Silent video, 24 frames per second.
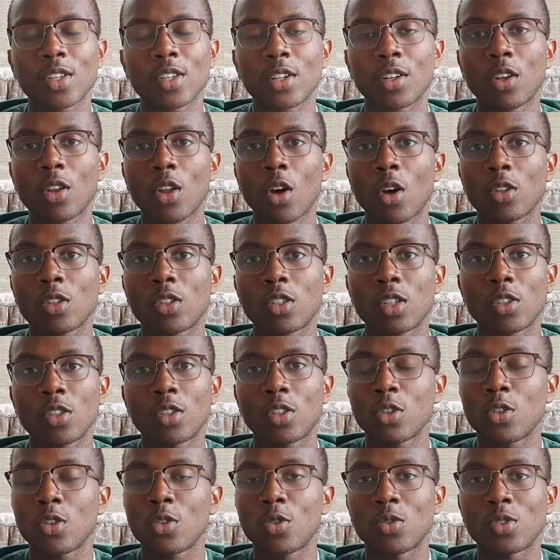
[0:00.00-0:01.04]
a lot to
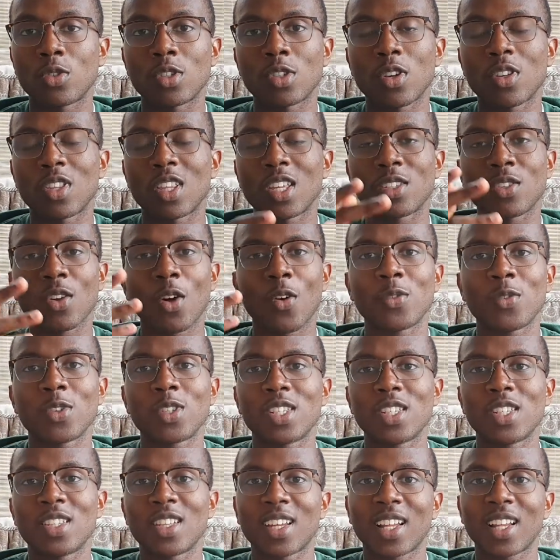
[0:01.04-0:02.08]
do. So there's
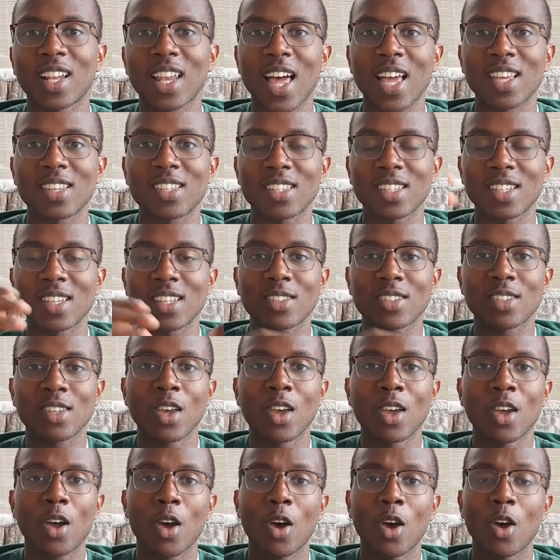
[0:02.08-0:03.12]
obviously the classics
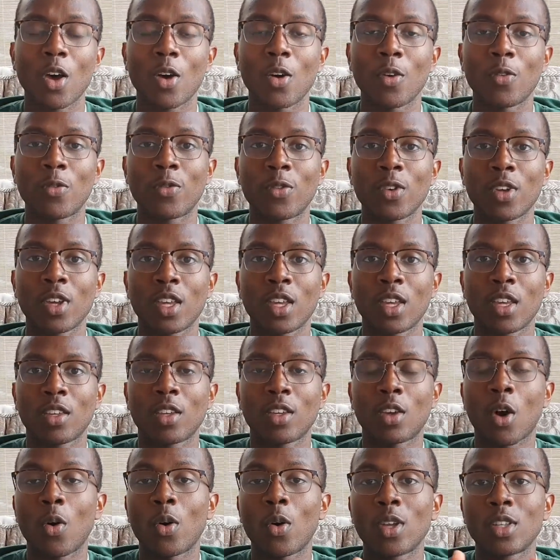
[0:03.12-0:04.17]
of
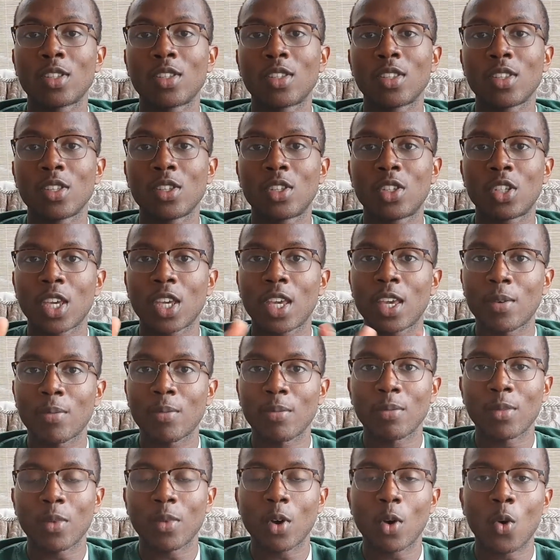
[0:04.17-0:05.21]
going to the
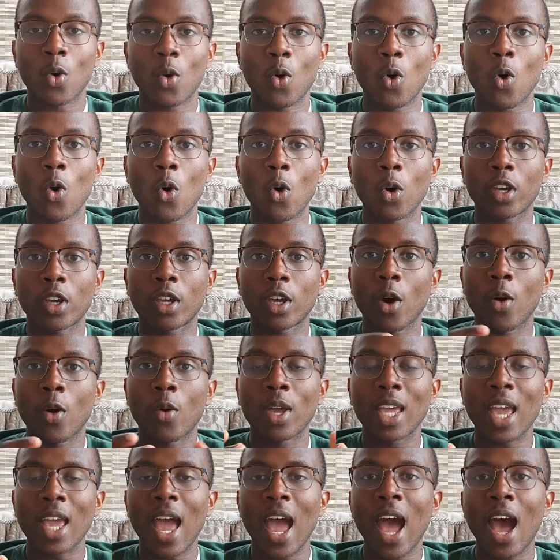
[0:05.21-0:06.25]
gym or
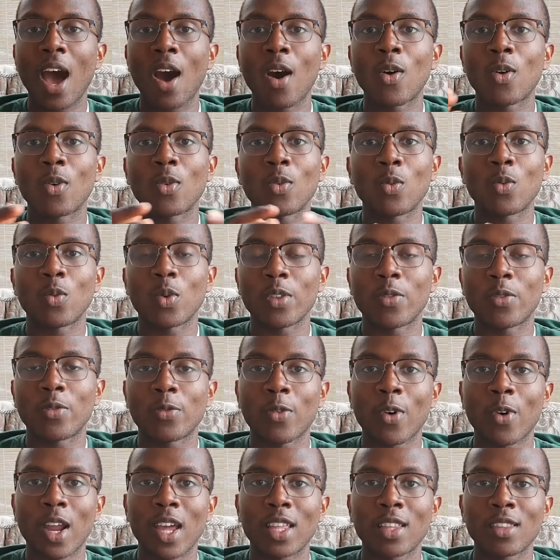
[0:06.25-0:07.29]
going out with
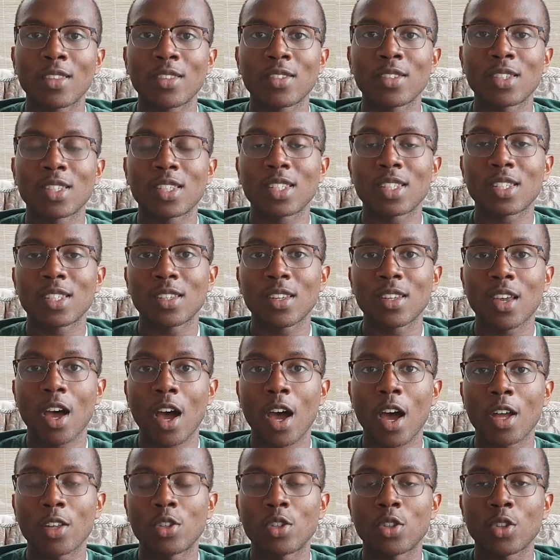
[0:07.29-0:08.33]
friends
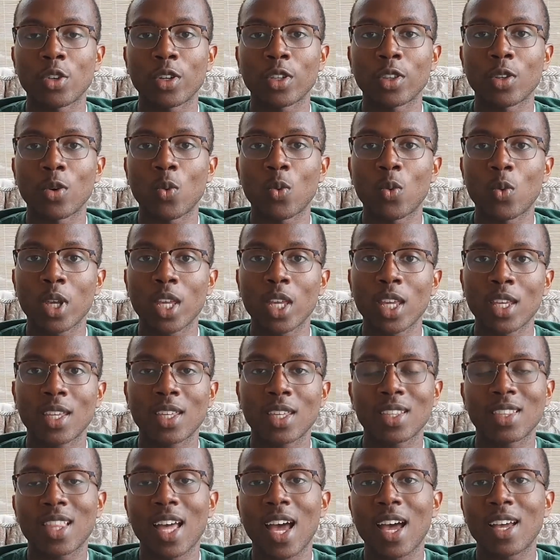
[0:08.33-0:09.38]
during the
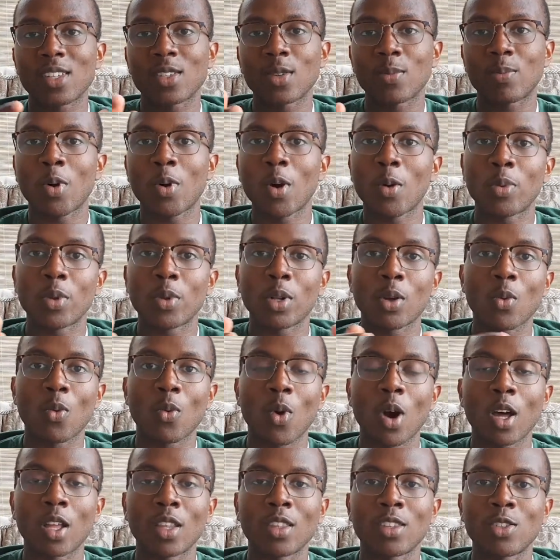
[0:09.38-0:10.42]
week. That is a popular
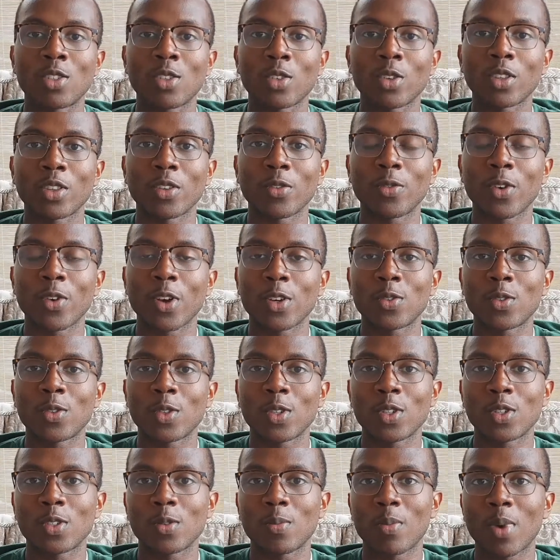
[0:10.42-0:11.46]
one during the first few
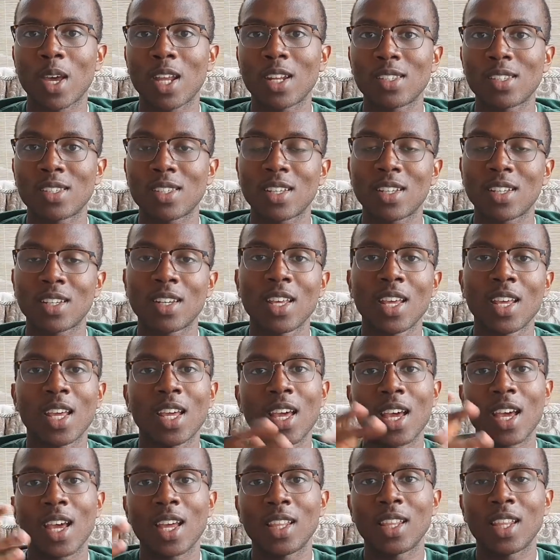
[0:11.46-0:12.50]
years of medicine.
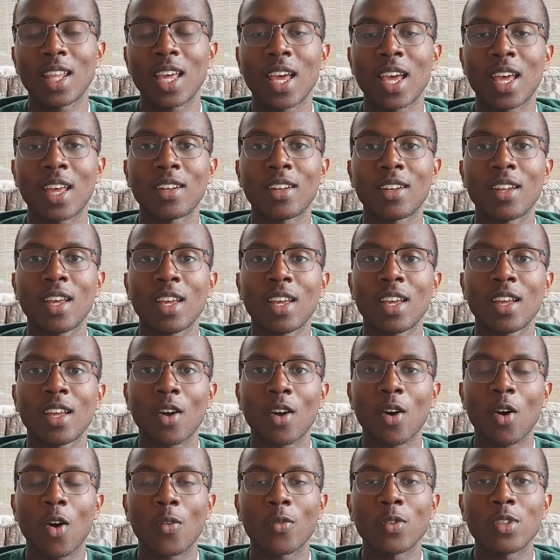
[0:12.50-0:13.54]
And then
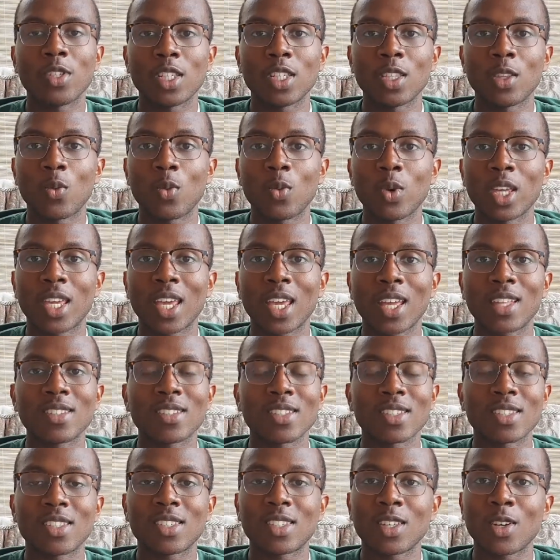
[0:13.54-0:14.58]
obviously the weekends
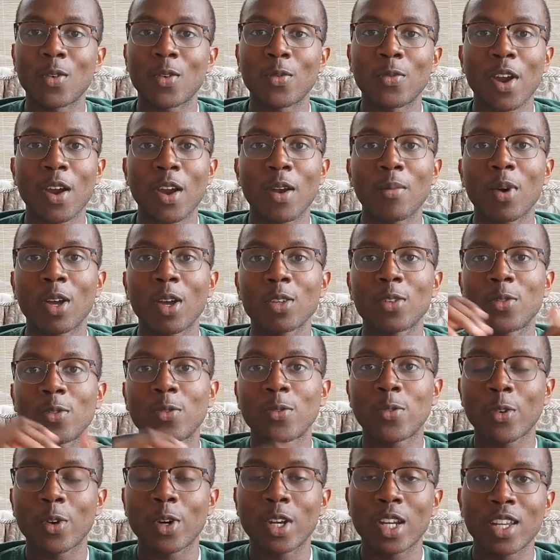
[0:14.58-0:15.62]
are still very much
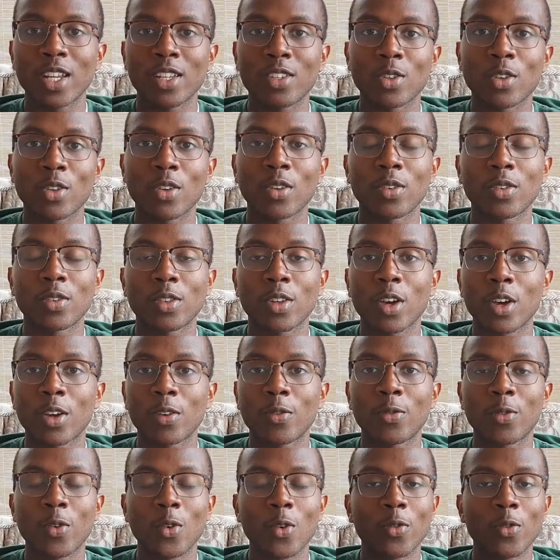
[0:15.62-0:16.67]
free during third,
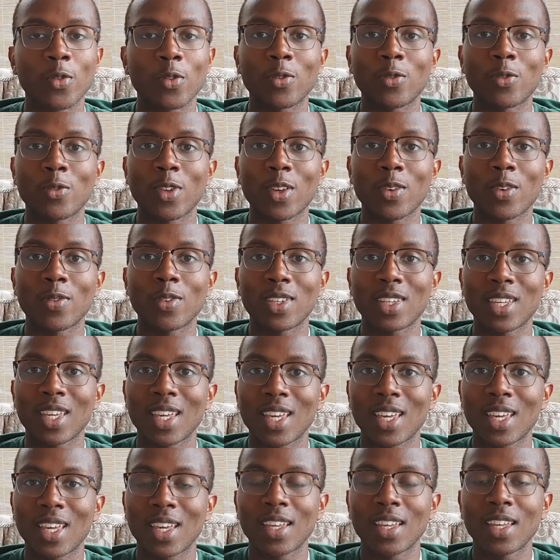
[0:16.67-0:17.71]
fourth and fifth
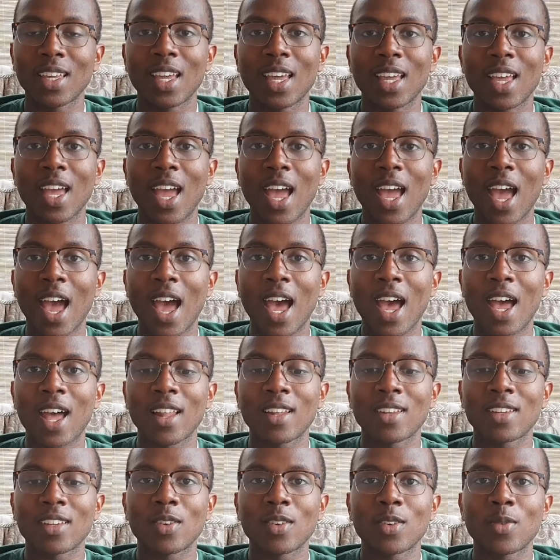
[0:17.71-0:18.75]
year.
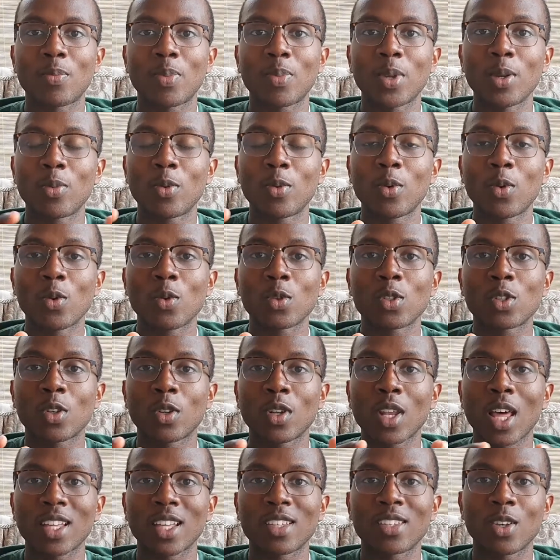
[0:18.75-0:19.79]
And people also
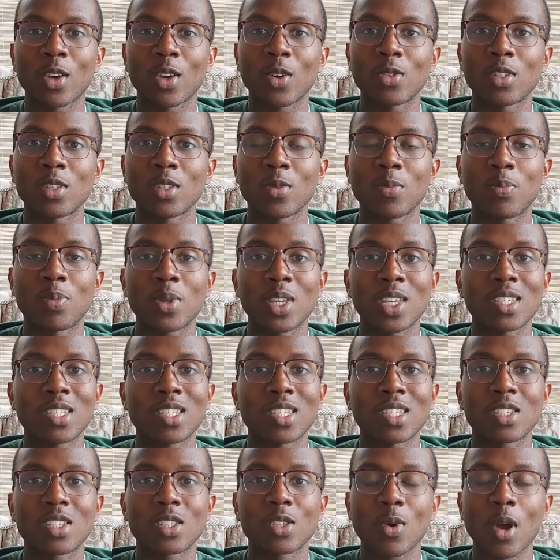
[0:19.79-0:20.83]
like to go to the
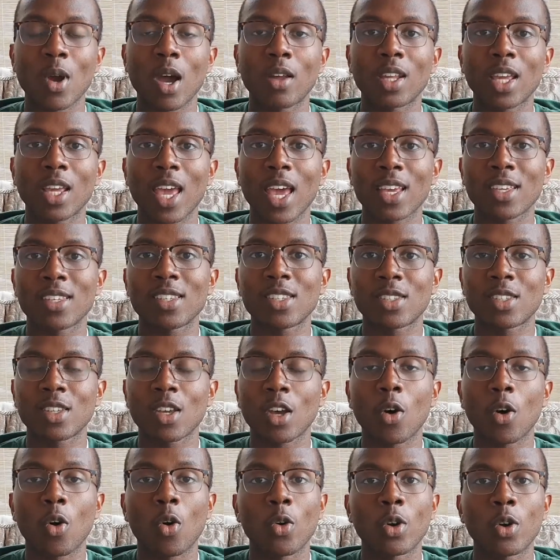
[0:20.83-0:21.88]
beaches surrounding
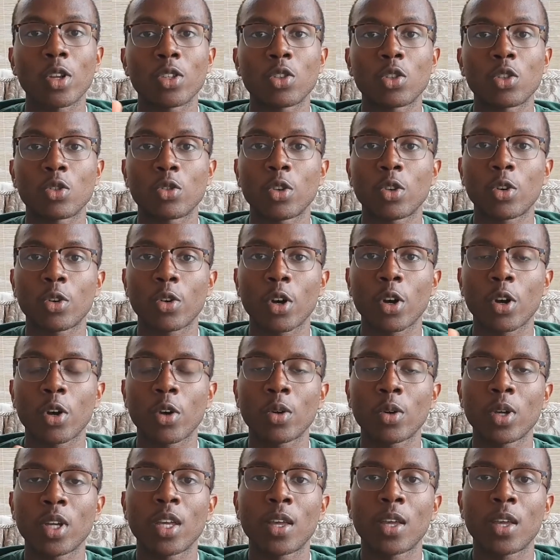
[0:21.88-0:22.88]
Exeter or in Truro.